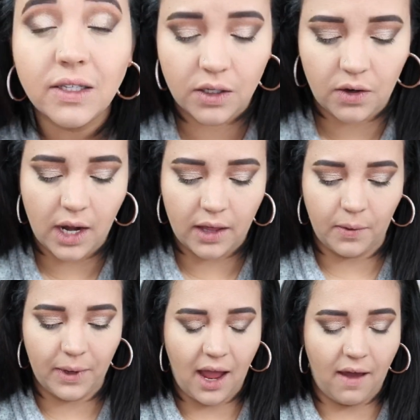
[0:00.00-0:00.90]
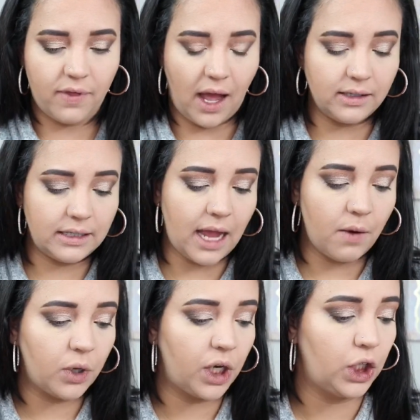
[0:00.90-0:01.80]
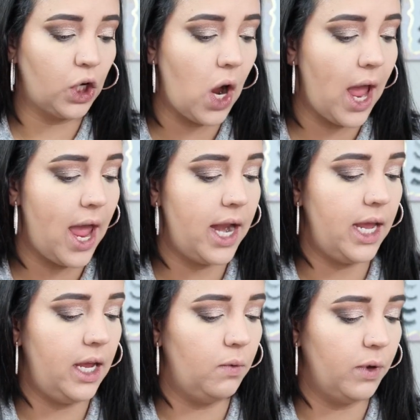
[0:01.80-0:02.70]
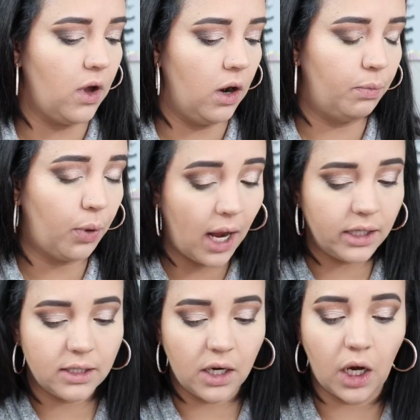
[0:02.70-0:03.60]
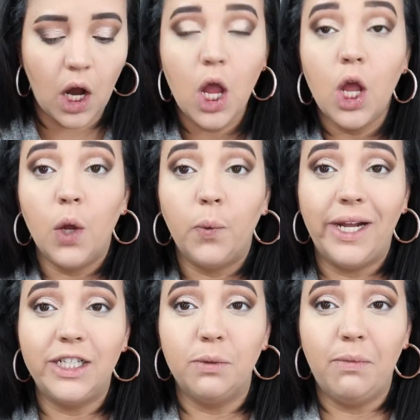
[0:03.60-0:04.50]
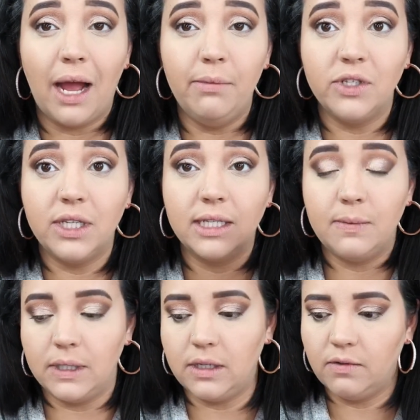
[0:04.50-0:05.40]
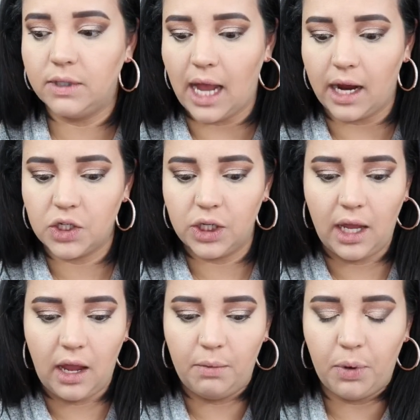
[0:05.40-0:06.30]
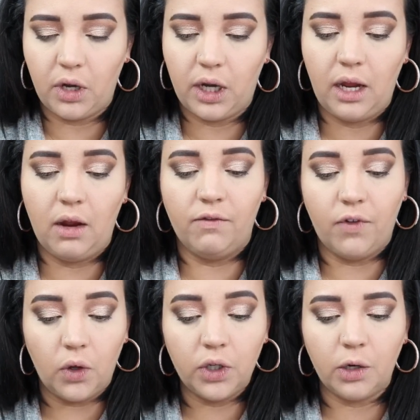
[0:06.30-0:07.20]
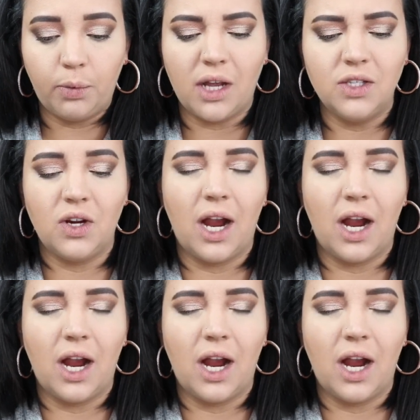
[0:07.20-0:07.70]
So now that we have that set, we're gonna go ahead in with our bronzer, which my most expensive was actually a Pretty Vulgar bronzer.